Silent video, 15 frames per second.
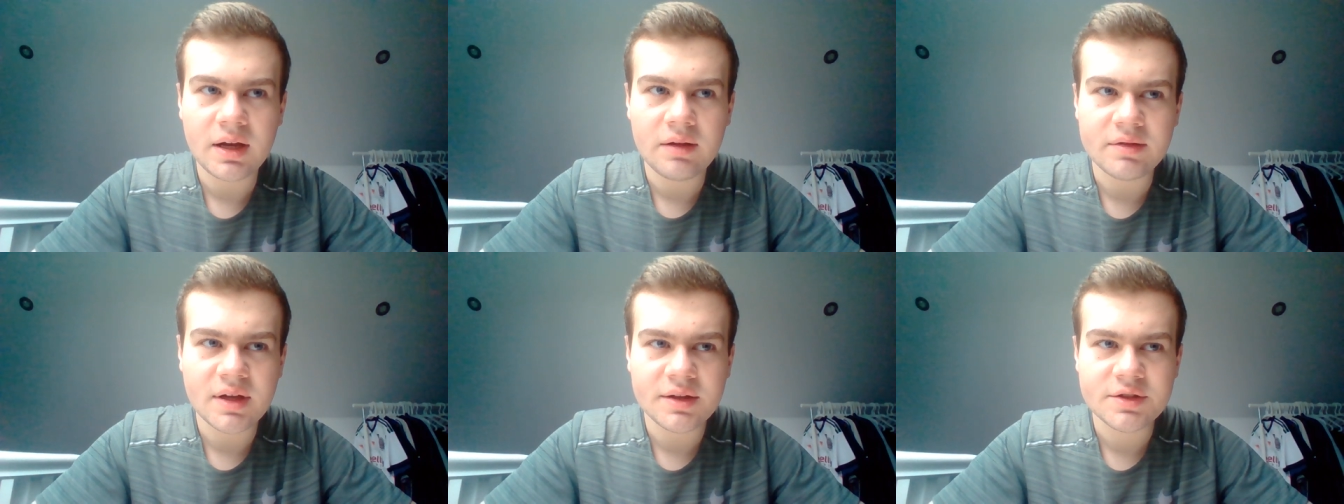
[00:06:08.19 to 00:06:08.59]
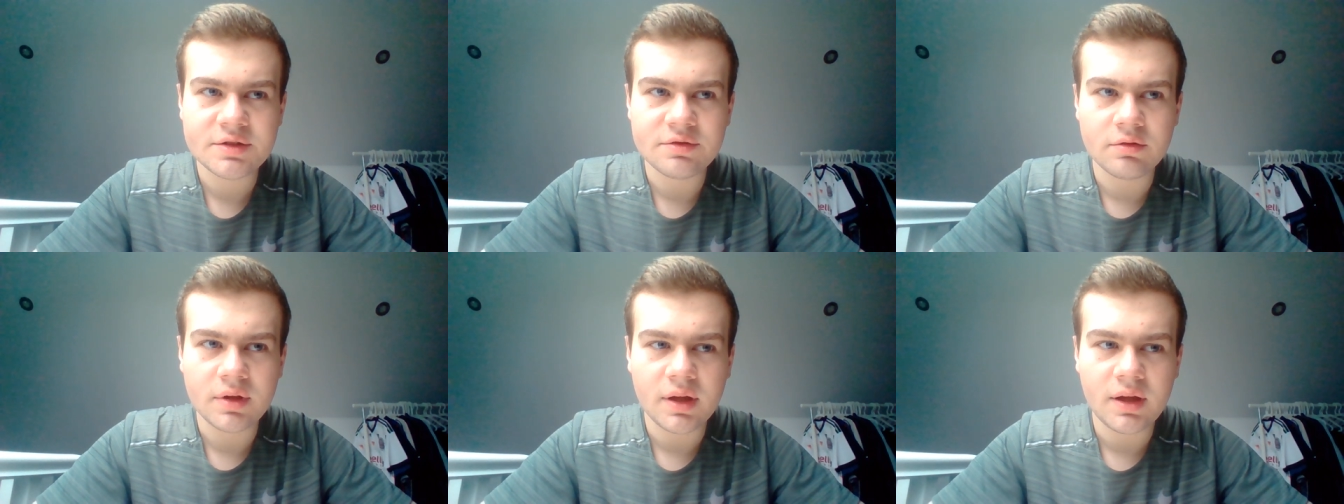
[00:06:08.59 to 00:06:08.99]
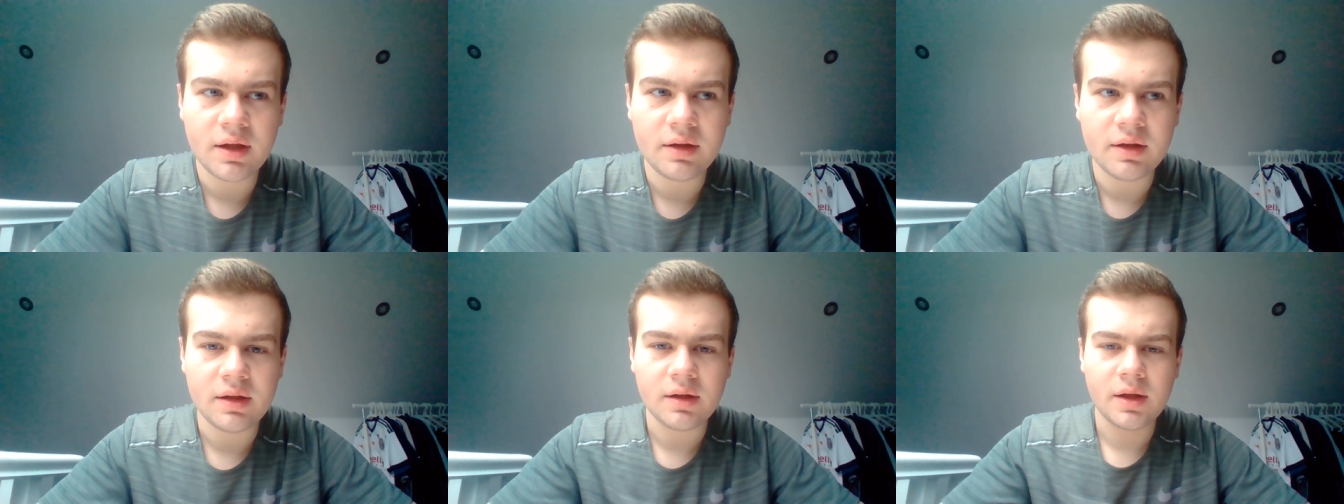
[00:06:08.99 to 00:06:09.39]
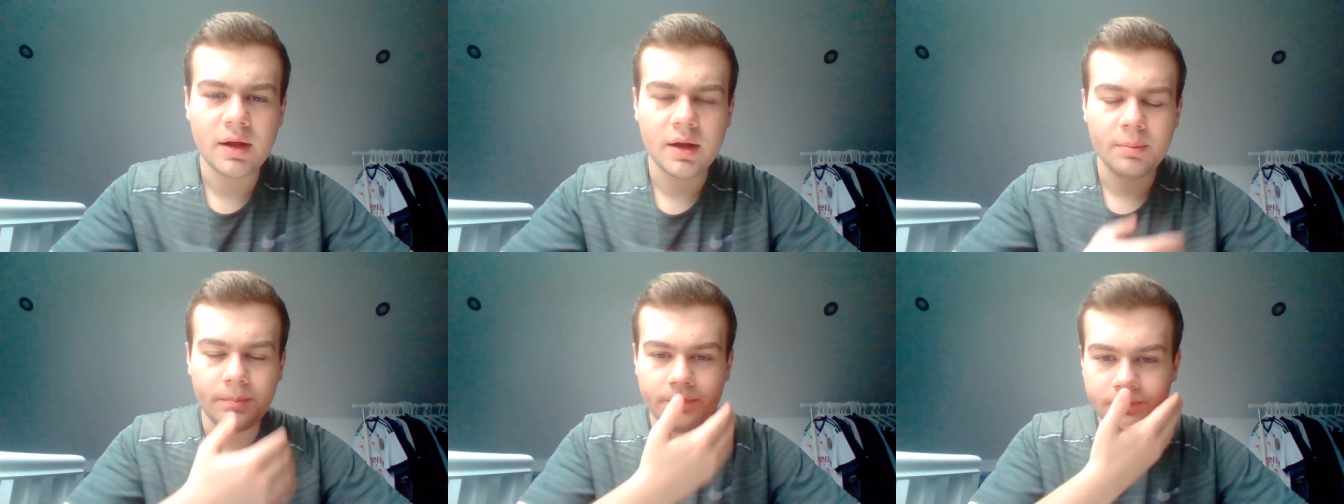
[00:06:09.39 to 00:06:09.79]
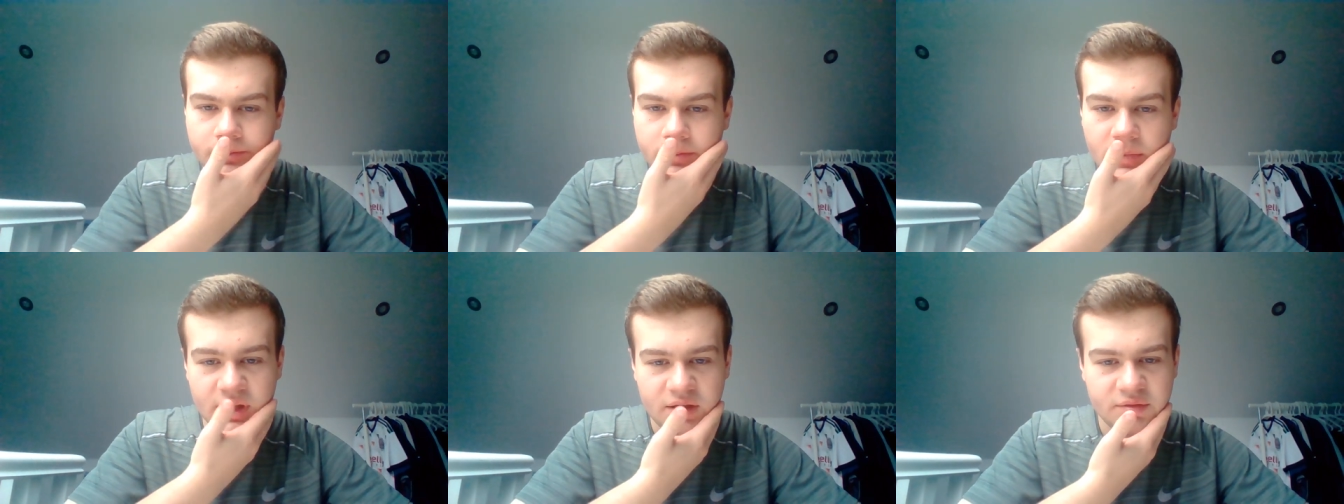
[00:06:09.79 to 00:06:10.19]
He was getting stuck in. He
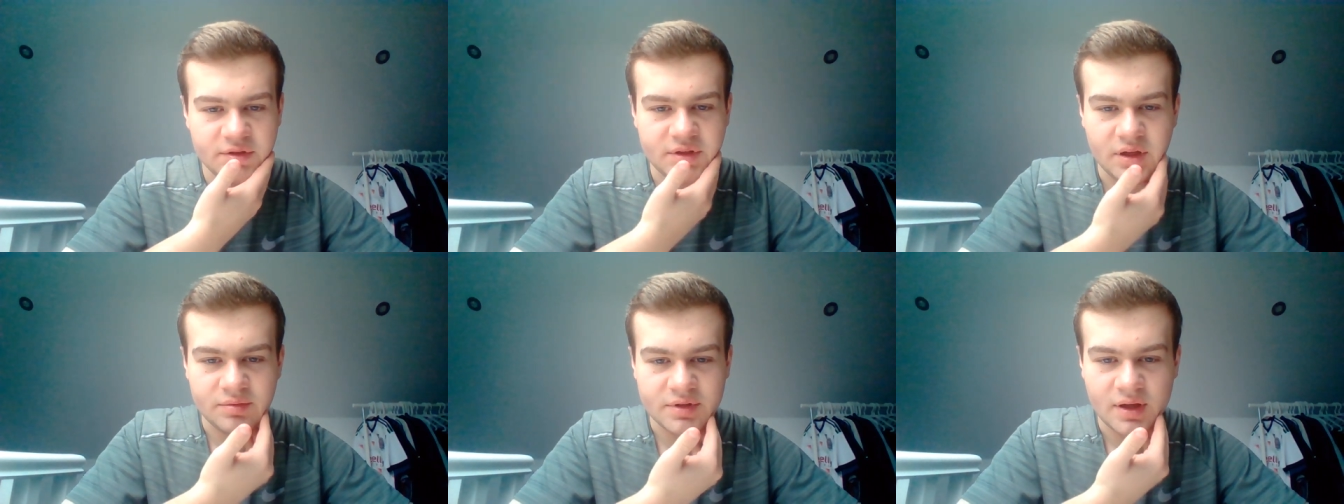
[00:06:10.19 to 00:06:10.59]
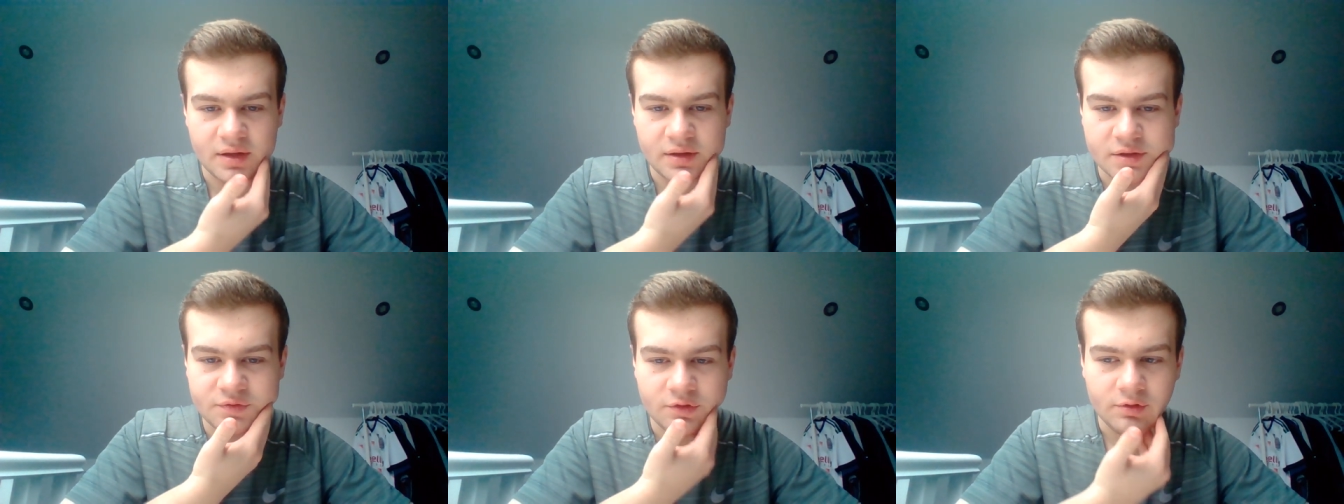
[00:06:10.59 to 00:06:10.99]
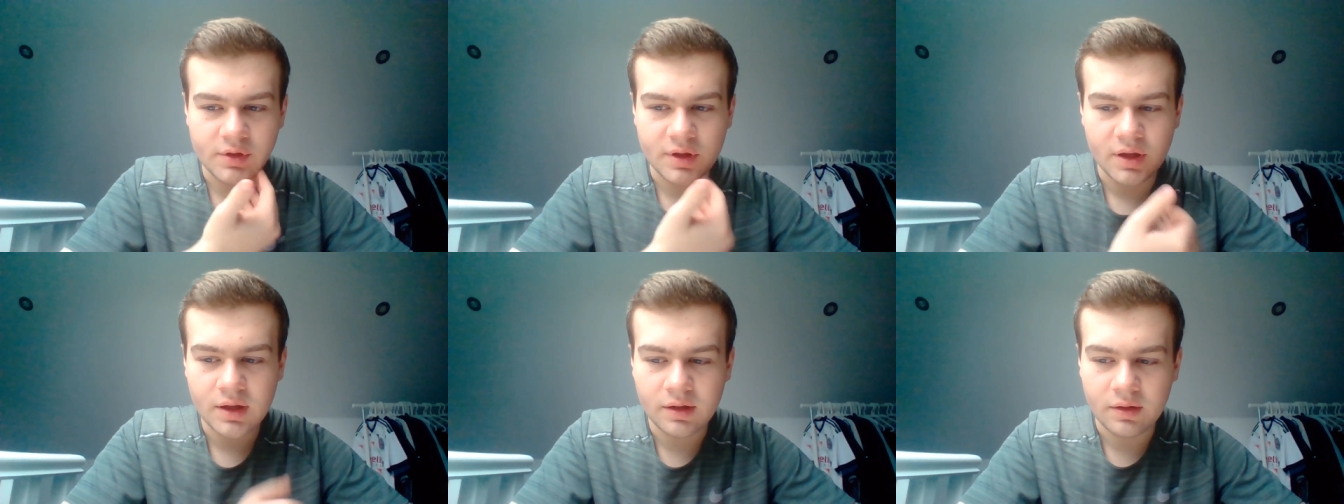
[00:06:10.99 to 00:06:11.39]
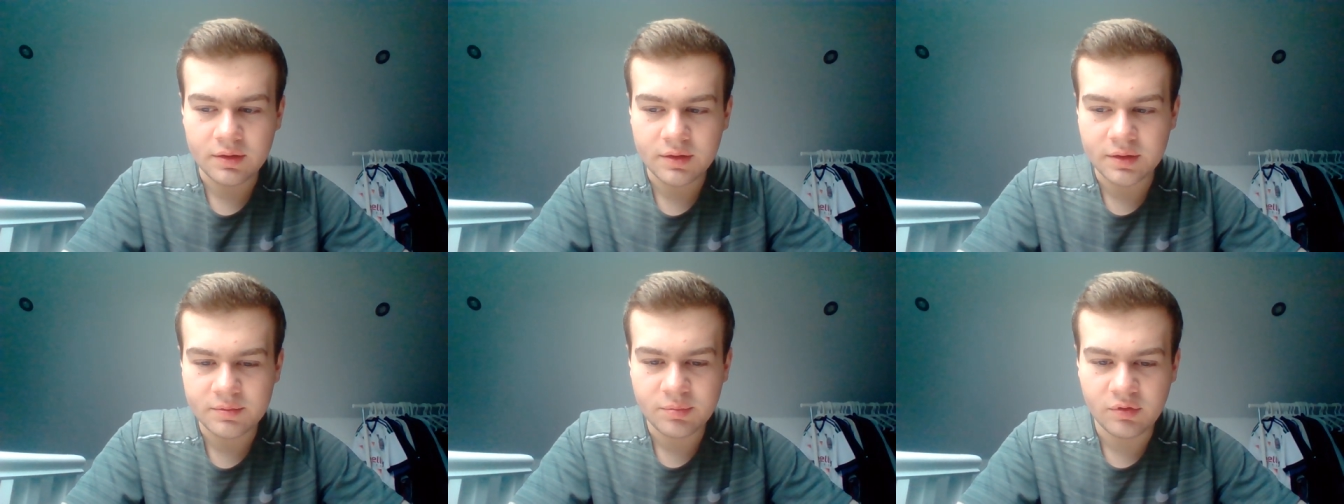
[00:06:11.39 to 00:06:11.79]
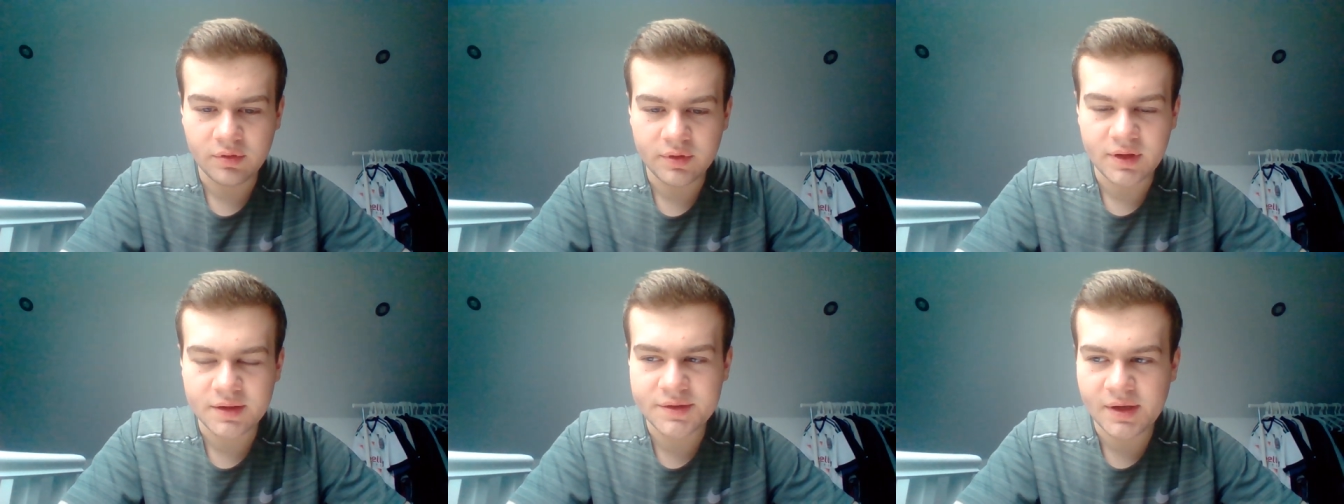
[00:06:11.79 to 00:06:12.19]
was getting his foot in and
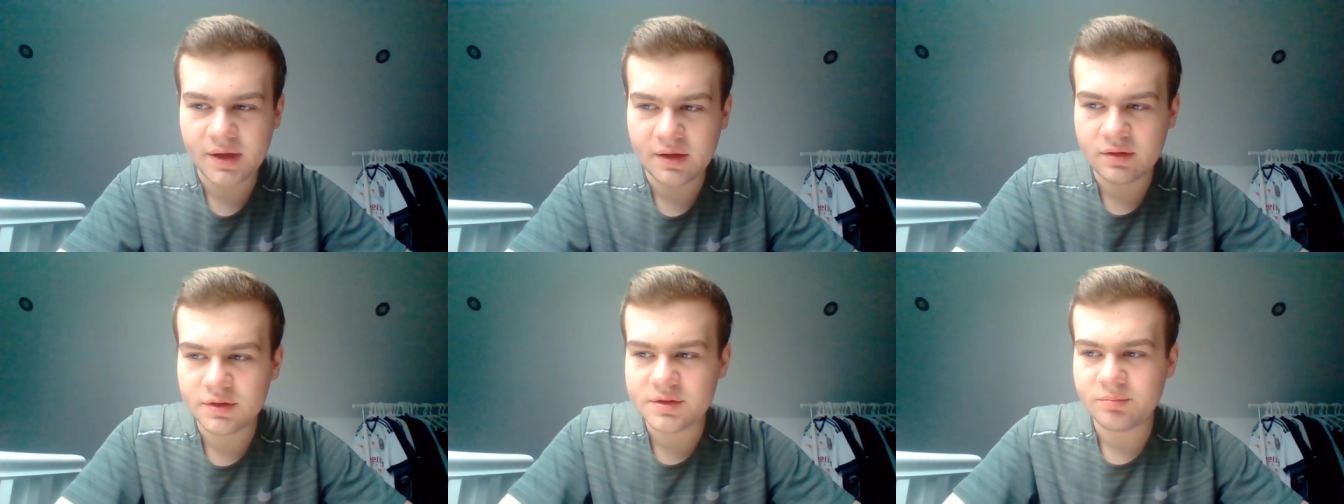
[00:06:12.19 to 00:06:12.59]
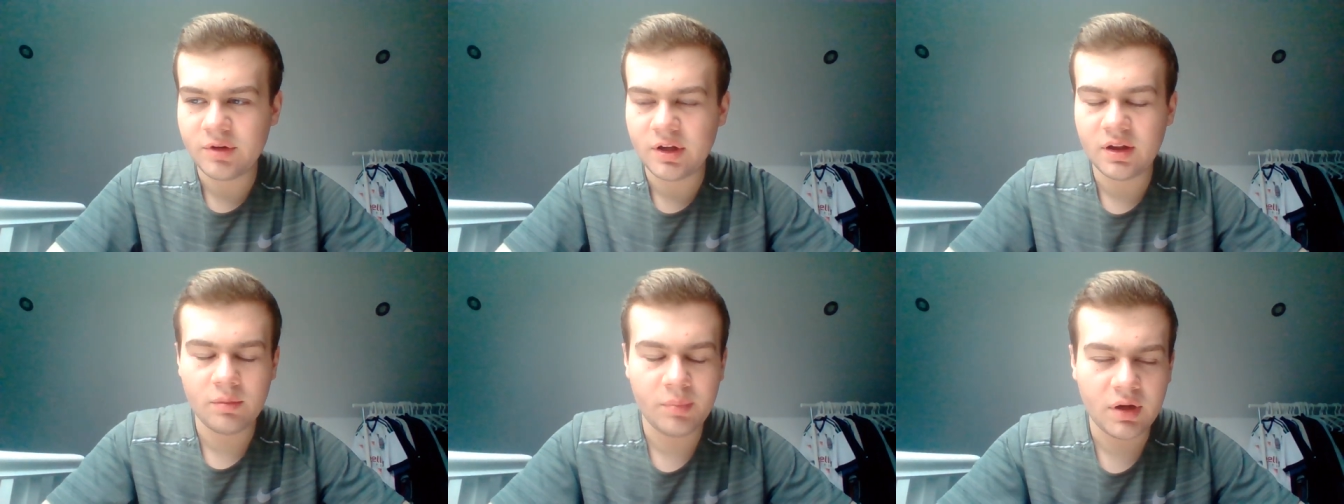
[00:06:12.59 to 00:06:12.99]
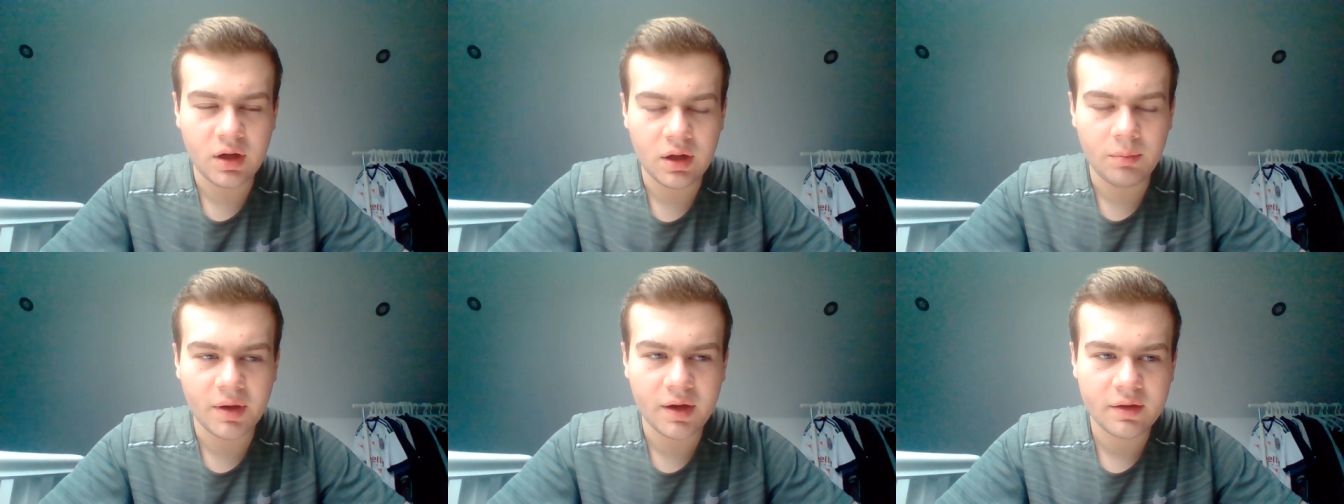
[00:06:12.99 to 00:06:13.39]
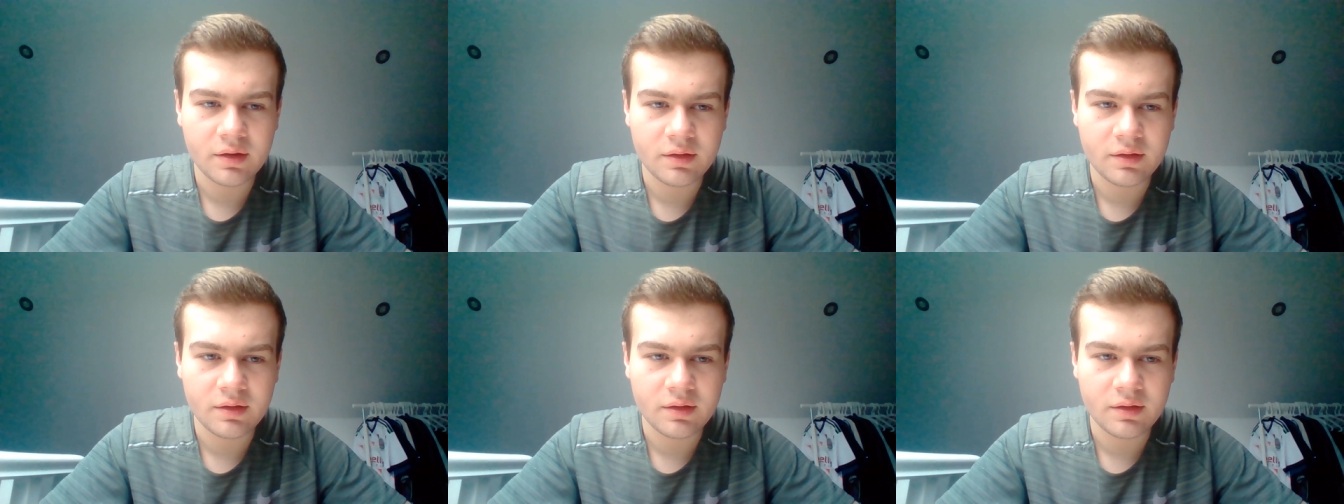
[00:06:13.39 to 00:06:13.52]
putting in tackles and winning the ball back.